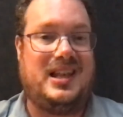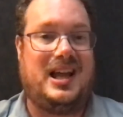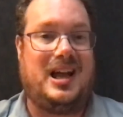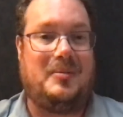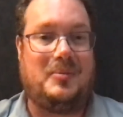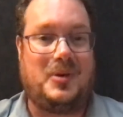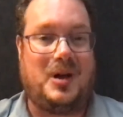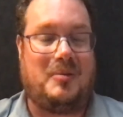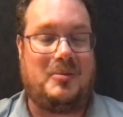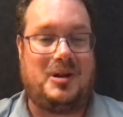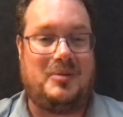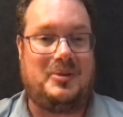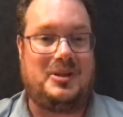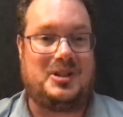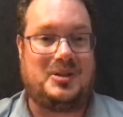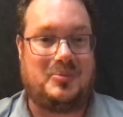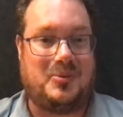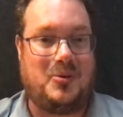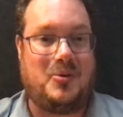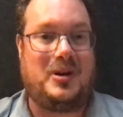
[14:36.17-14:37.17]
I'm going to be
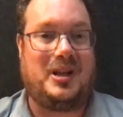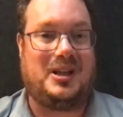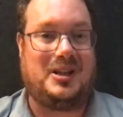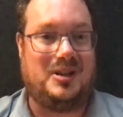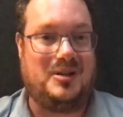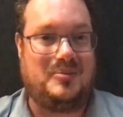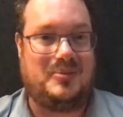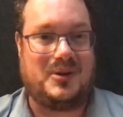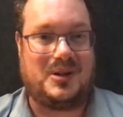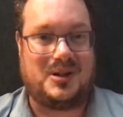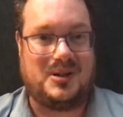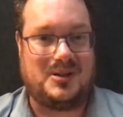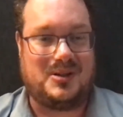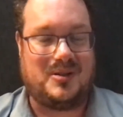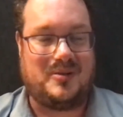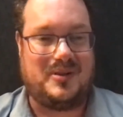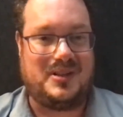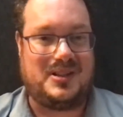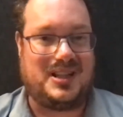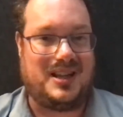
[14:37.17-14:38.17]
supporting you because
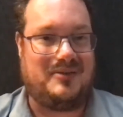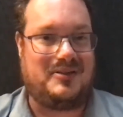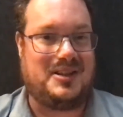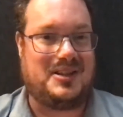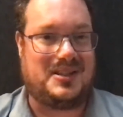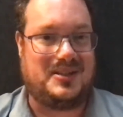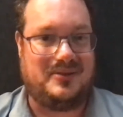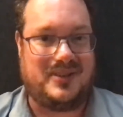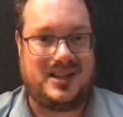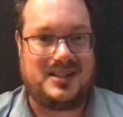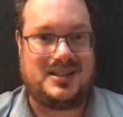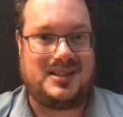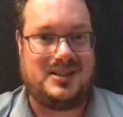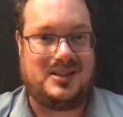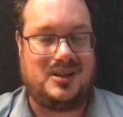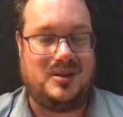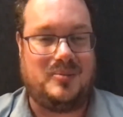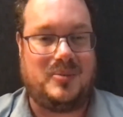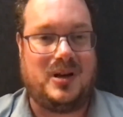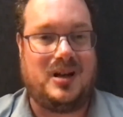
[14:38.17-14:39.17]
obviously I've just invested in
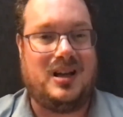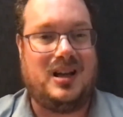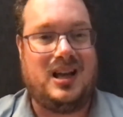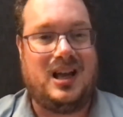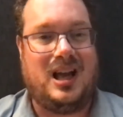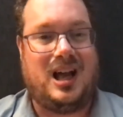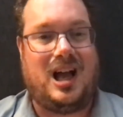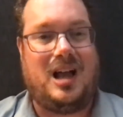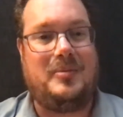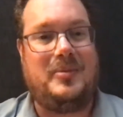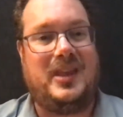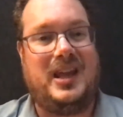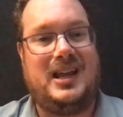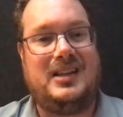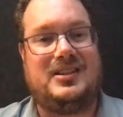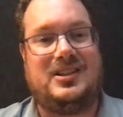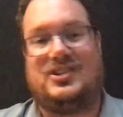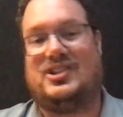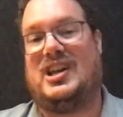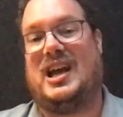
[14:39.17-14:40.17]
you, but I'm there
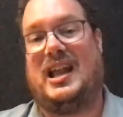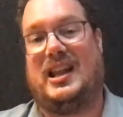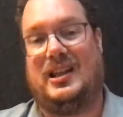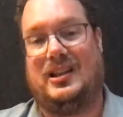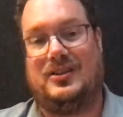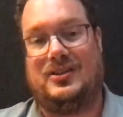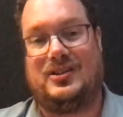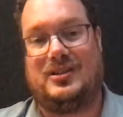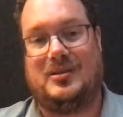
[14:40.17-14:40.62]
to challenge.